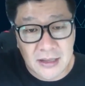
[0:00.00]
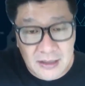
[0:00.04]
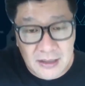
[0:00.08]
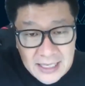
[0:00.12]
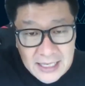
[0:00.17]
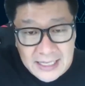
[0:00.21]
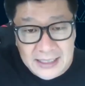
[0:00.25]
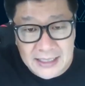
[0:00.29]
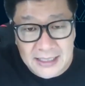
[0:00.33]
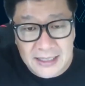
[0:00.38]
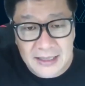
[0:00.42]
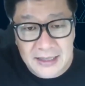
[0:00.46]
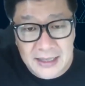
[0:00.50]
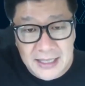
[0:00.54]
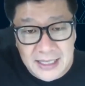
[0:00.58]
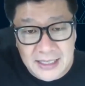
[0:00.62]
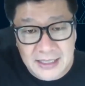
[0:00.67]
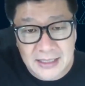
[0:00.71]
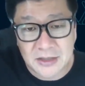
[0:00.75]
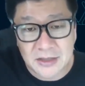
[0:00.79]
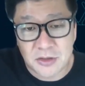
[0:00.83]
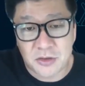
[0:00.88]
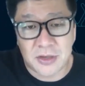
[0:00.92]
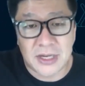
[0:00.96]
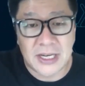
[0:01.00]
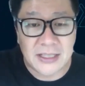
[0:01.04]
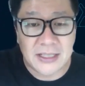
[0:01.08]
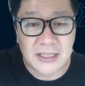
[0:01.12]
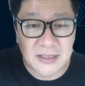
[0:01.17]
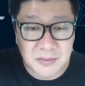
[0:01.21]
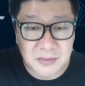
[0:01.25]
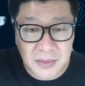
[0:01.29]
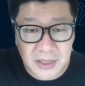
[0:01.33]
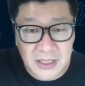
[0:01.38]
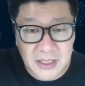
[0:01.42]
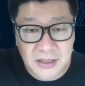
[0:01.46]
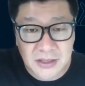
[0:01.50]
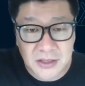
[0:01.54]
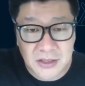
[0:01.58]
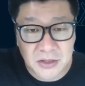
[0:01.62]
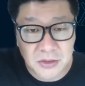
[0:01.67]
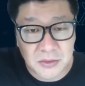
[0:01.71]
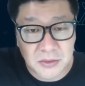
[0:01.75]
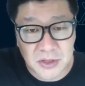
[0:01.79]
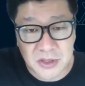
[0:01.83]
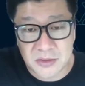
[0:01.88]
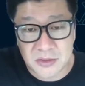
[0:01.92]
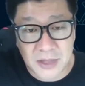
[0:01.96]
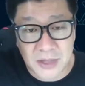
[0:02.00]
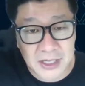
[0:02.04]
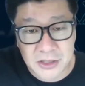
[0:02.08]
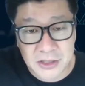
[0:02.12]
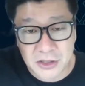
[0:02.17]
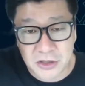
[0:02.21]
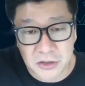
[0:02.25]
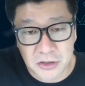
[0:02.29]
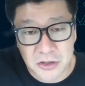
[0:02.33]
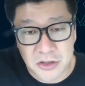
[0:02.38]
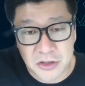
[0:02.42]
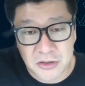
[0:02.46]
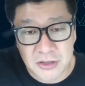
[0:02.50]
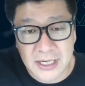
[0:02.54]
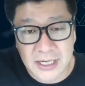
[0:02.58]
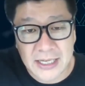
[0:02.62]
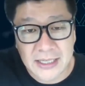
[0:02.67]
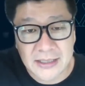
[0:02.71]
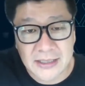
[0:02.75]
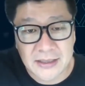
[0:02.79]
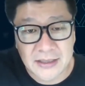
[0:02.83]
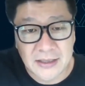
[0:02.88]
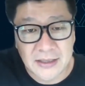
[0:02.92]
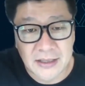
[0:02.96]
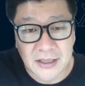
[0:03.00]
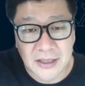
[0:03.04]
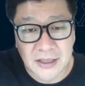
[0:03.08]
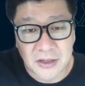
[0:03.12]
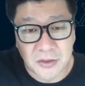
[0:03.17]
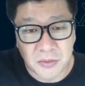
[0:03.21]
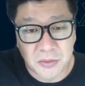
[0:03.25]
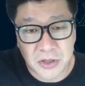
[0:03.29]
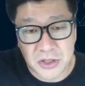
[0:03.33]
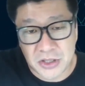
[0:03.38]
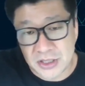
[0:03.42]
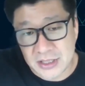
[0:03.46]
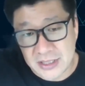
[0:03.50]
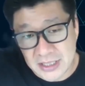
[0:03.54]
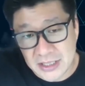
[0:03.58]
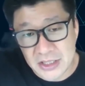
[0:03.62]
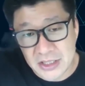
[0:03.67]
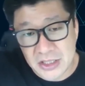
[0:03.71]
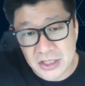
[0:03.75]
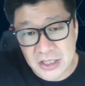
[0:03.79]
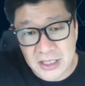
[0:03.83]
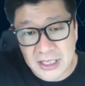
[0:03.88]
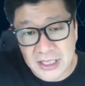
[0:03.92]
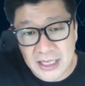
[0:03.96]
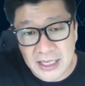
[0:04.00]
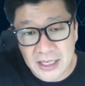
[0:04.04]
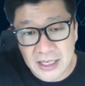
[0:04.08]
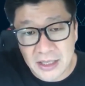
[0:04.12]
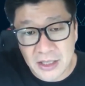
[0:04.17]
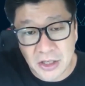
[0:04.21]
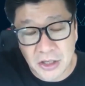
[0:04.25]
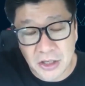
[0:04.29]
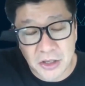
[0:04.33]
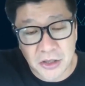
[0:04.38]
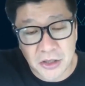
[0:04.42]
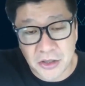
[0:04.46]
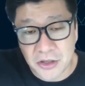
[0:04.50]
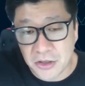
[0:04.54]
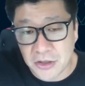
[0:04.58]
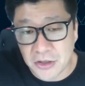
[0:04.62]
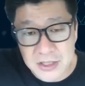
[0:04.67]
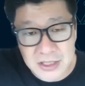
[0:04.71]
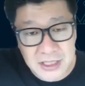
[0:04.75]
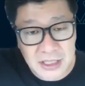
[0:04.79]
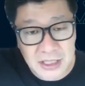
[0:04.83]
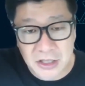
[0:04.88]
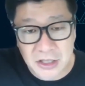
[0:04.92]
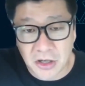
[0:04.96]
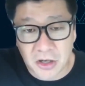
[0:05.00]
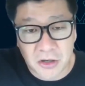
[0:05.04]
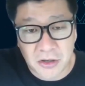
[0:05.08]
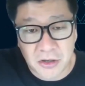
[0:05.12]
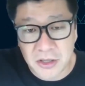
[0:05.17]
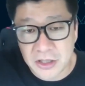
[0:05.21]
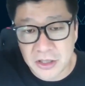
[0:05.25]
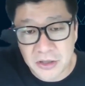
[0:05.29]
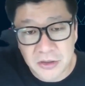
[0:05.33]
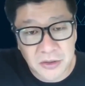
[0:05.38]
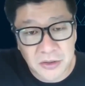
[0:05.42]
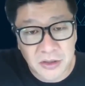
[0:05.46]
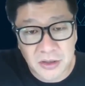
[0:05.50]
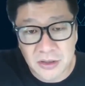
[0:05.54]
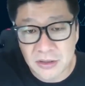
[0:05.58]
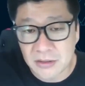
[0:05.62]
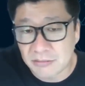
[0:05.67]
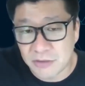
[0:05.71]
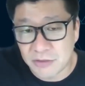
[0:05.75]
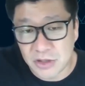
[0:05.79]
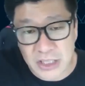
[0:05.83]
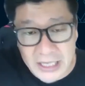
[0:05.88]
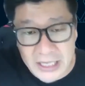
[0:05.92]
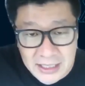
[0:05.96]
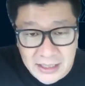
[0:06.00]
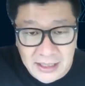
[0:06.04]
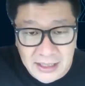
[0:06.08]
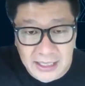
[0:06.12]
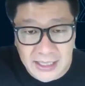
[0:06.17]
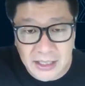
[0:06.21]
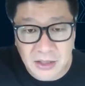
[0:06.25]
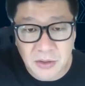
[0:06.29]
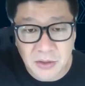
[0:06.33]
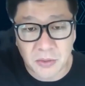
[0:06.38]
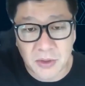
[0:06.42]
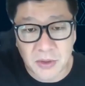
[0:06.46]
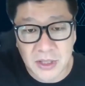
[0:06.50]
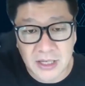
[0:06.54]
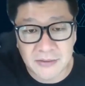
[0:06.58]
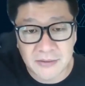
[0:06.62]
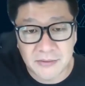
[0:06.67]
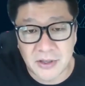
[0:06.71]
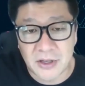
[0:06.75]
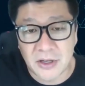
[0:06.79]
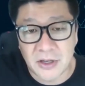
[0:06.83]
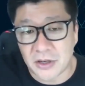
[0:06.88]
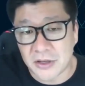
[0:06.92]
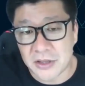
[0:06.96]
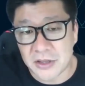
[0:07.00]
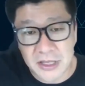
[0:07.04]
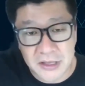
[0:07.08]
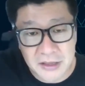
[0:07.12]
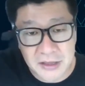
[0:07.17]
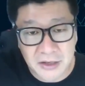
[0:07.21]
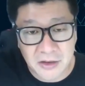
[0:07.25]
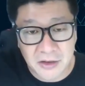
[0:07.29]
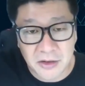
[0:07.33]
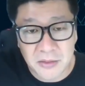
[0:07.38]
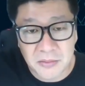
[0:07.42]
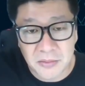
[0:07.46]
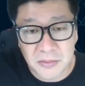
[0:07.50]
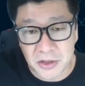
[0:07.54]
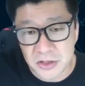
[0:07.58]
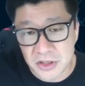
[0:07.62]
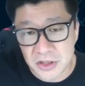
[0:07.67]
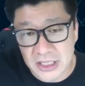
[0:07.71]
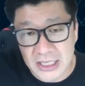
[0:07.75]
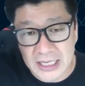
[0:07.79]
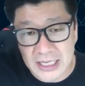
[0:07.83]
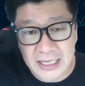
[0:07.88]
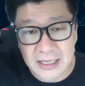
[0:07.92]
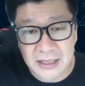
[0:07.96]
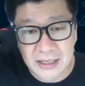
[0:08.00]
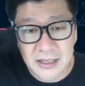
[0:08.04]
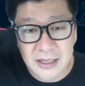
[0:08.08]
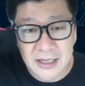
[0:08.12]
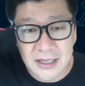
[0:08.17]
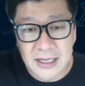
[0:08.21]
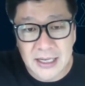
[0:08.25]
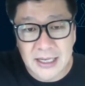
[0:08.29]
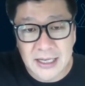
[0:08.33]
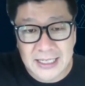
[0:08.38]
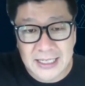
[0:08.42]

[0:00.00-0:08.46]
That can then transmit to a smart contract, which essentially, you know, using an Oracle, Chainlink, whatever on the Ethereum blockchain